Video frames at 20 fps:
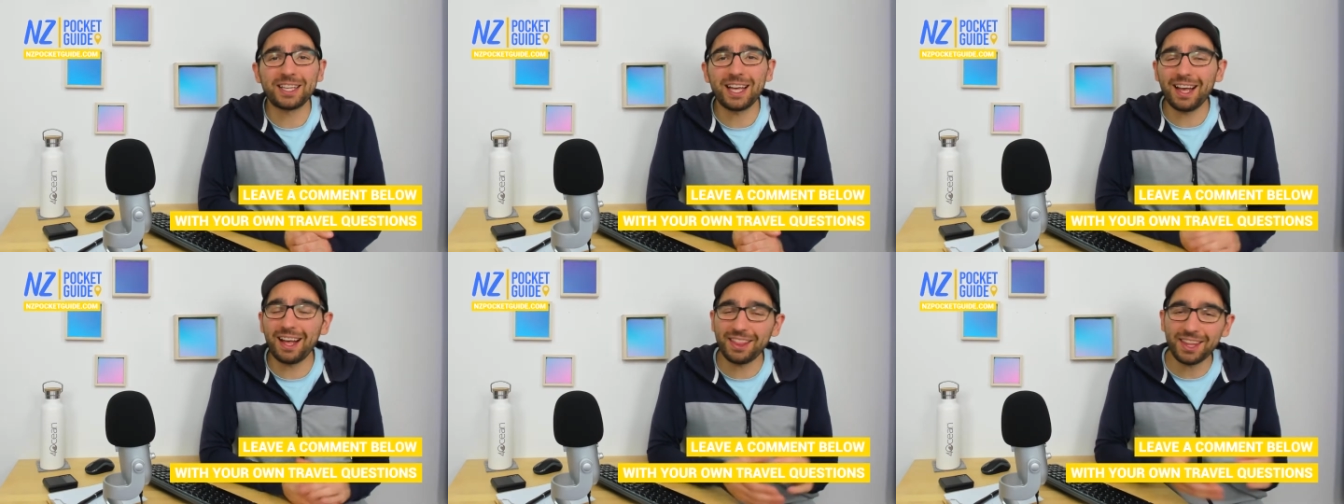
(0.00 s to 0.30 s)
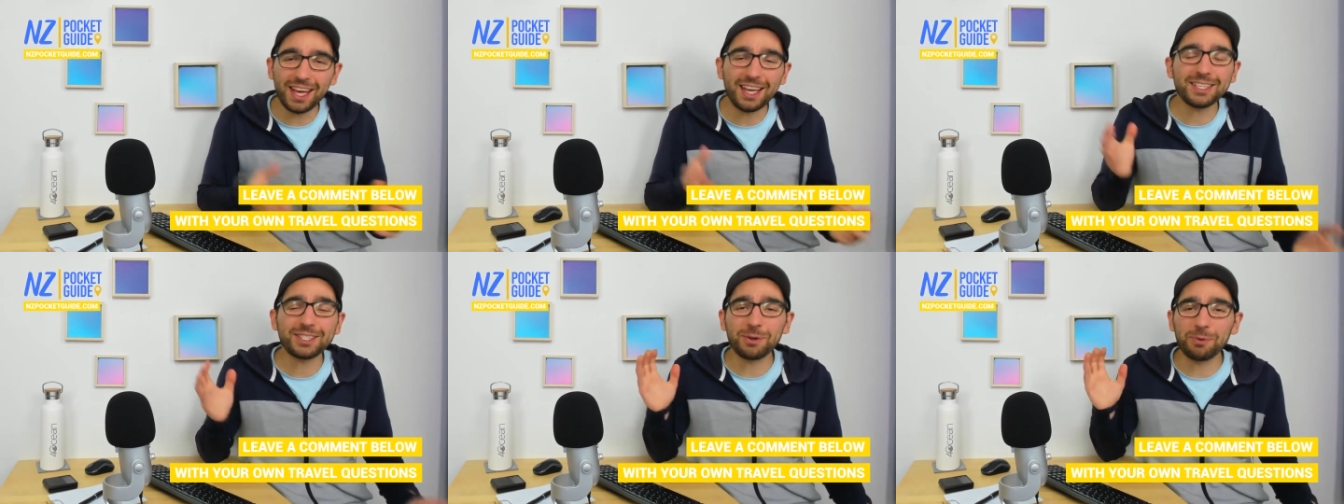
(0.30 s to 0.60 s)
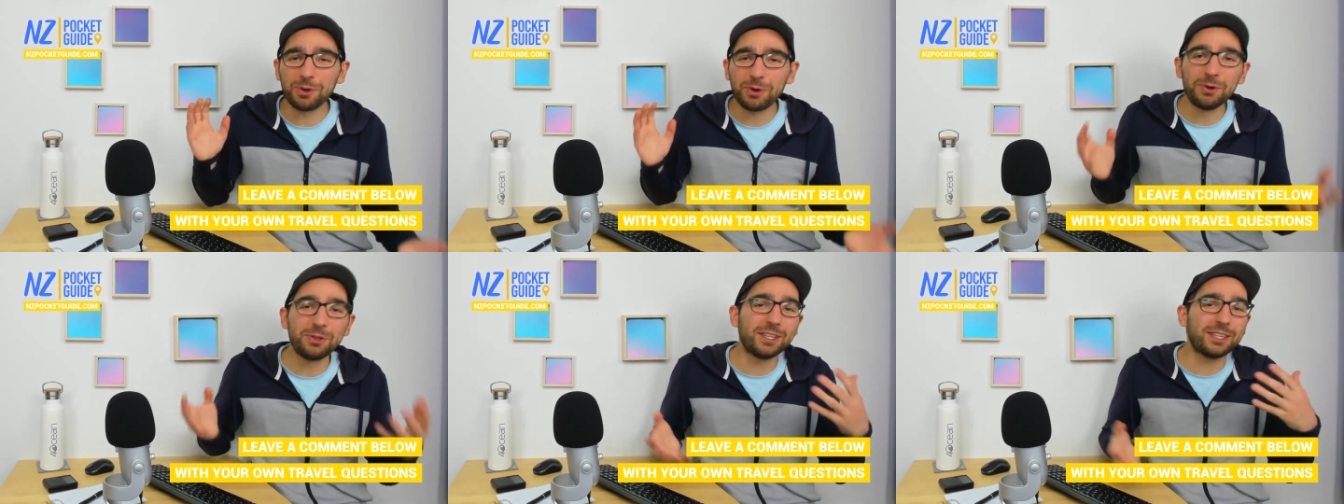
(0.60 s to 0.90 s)
and there is
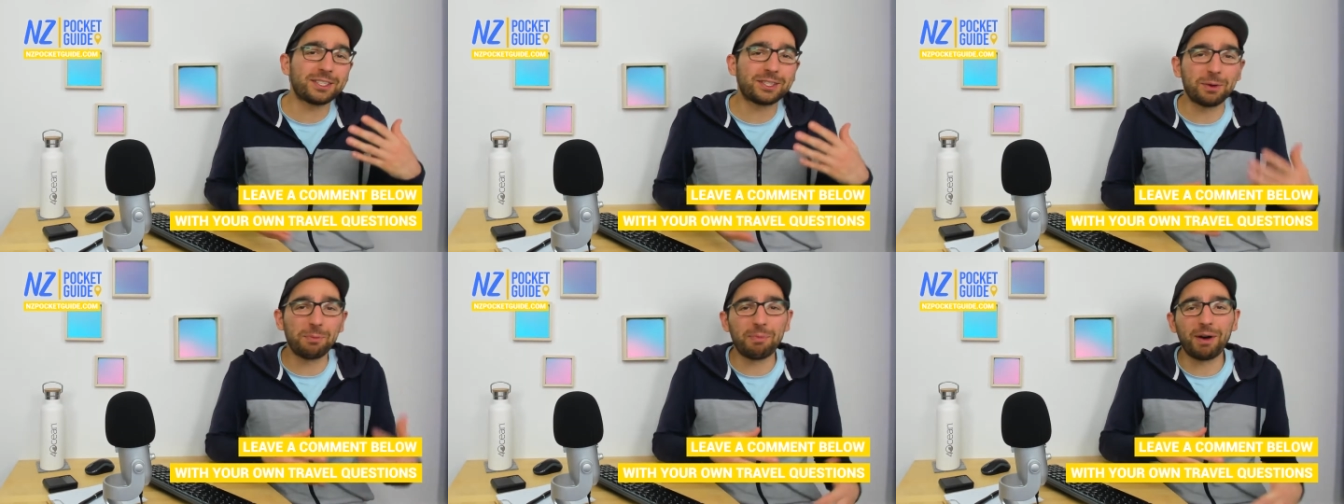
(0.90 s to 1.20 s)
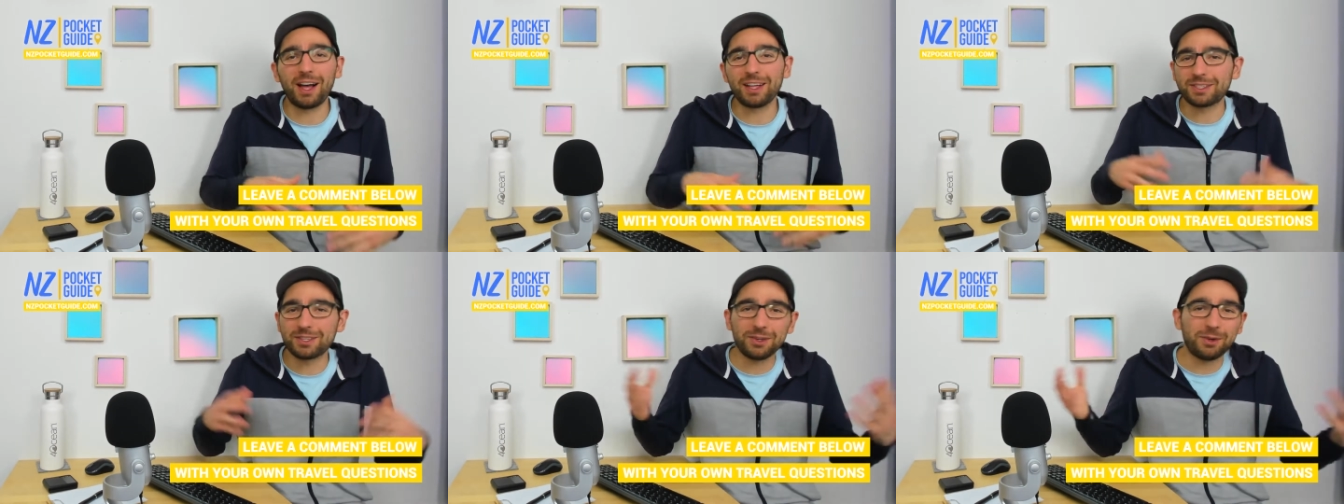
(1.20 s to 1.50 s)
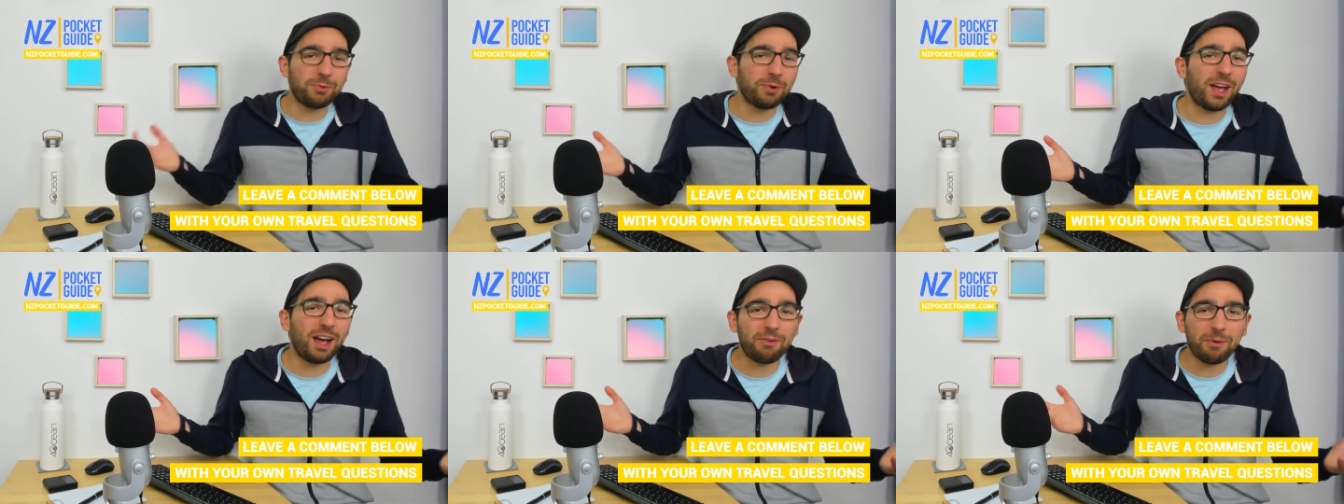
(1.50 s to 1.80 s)
some good and some bad, so
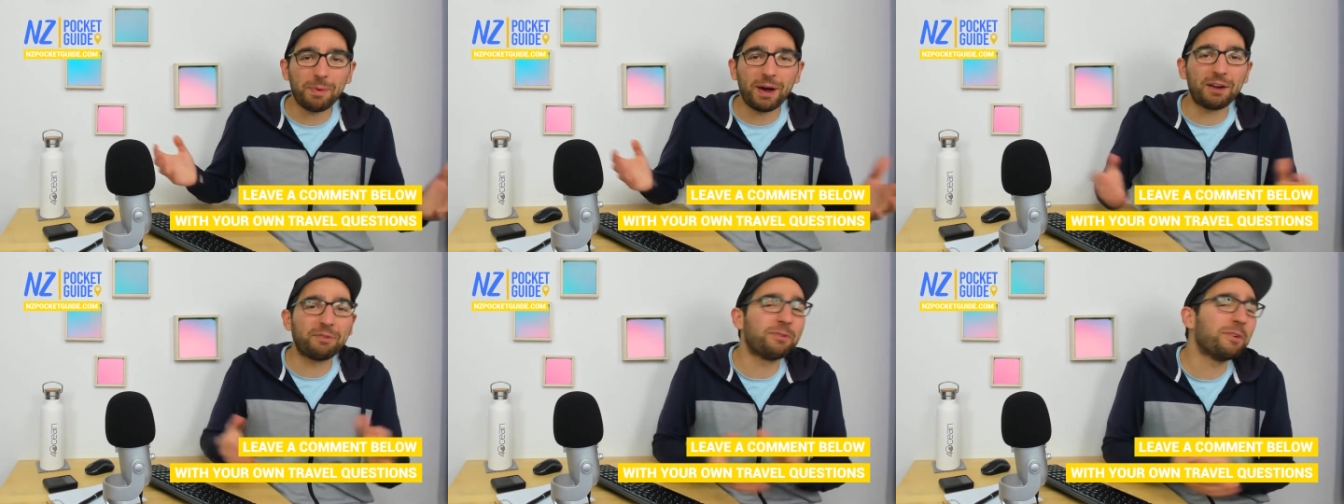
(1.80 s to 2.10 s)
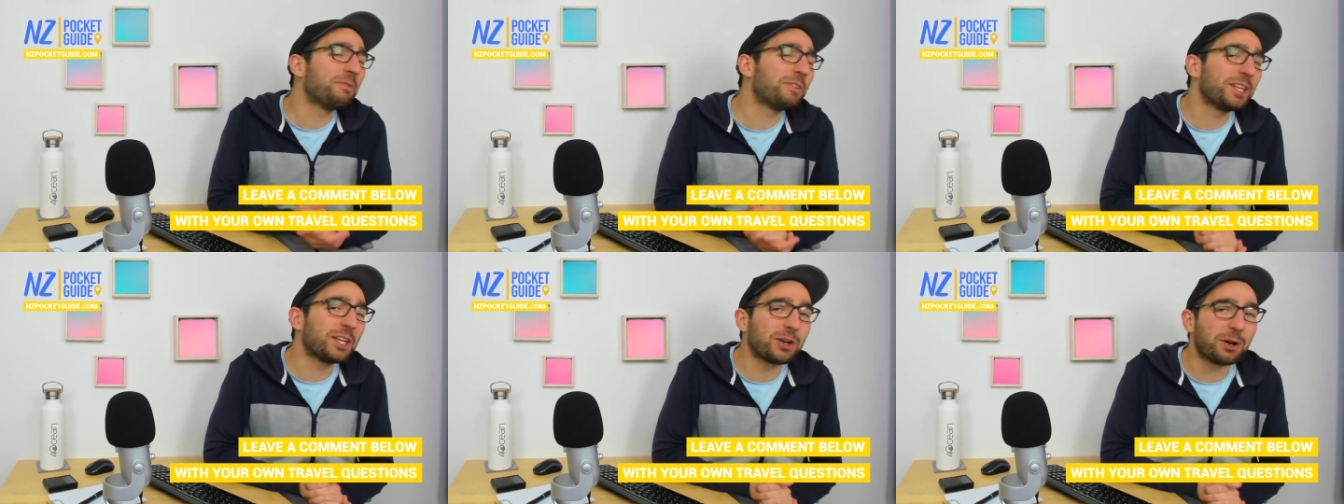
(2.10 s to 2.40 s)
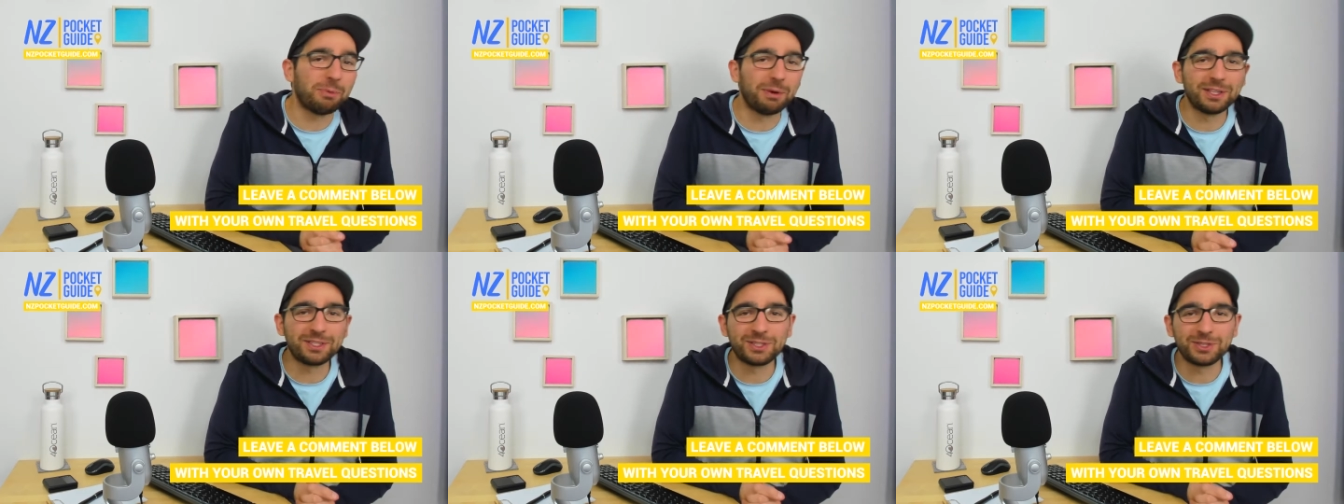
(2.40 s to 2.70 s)
we have about 50
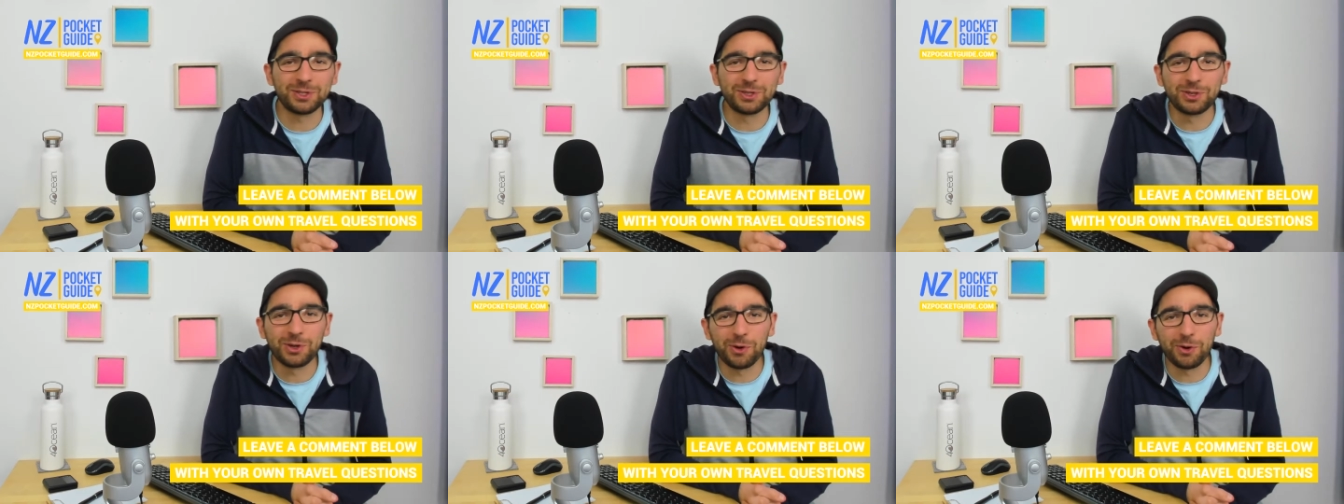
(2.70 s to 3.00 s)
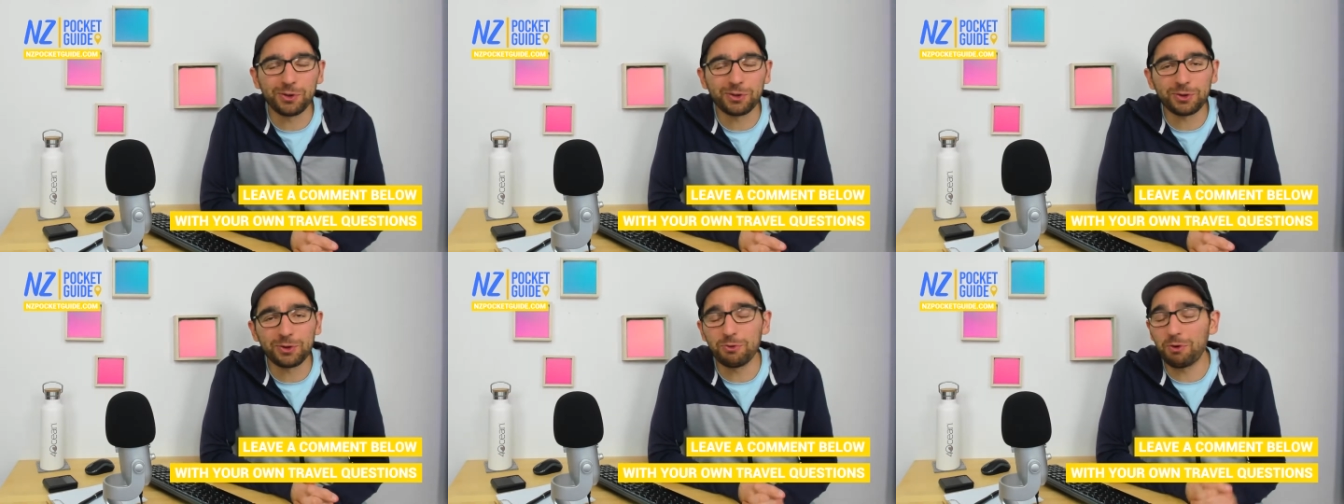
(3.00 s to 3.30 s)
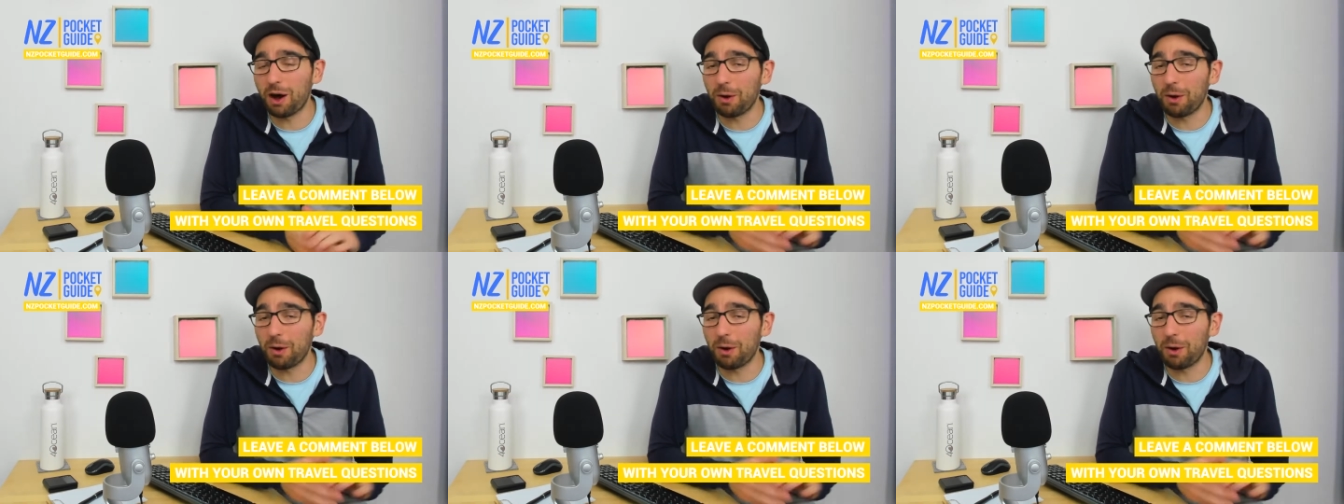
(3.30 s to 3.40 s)
comments to go through.